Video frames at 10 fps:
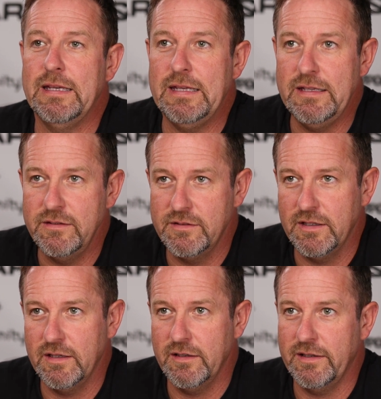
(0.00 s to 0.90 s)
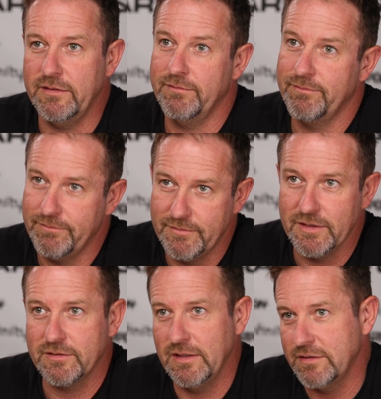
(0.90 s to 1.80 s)
easier, and
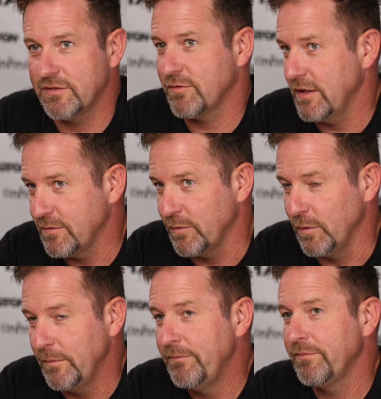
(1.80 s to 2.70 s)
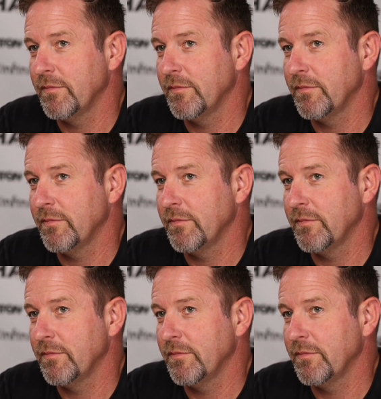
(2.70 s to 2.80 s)
just less stressful